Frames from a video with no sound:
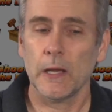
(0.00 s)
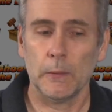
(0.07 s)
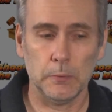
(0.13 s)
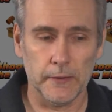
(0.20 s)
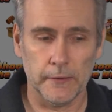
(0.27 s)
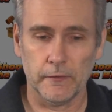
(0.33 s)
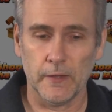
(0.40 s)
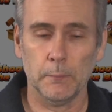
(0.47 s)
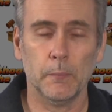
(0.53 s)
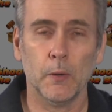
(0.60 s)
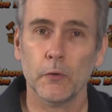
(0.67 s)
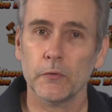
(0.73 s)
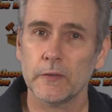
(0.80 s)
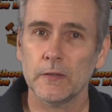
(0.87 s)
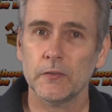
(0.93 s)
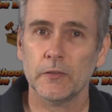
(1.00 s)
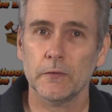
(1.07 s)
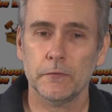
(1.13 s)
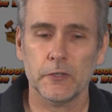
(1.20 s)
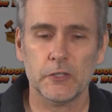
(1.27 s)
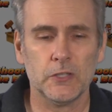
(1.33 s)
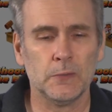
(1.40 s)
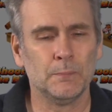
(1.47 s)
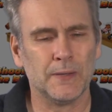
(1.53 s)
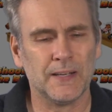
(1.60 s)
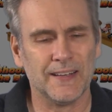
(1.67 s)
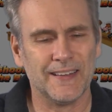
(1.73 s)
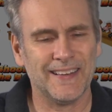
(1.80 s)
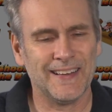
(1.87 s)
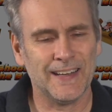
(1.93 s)
I believe they both did sufficient, but
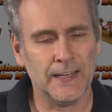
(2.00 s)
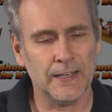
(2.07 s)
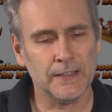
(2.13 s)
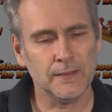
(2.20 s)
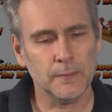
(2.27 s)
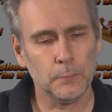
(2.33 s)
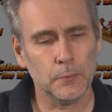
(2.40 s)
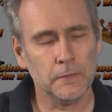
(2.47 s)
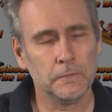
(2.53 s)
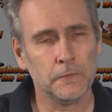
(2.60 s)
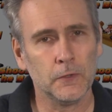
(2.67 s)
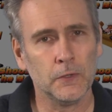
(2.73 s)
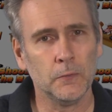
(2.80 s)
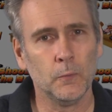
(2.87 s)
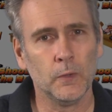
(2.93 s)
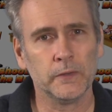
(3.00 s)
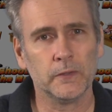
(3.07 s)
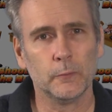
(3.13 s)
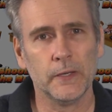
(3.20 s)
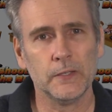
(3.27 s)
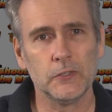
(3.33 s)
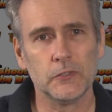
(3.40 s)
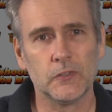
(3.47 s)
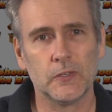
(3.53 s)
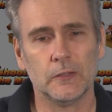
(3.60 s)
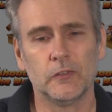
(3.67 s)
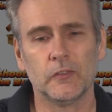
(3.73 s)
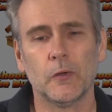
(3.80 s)
I kind of prefer what the Rangers did.